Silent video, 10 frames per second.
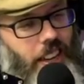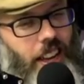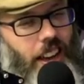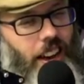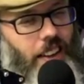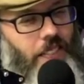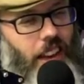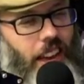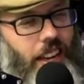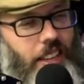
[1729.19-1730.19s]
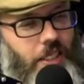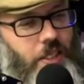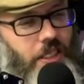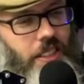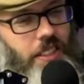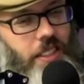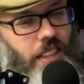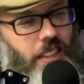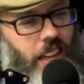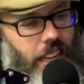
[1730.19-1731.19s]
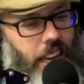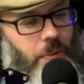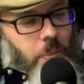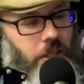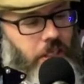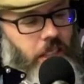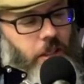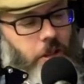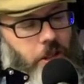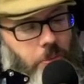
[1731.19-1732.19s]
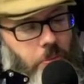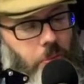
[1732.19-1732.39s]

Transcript: Mm-hmm. Um. And it should it, again it puts it into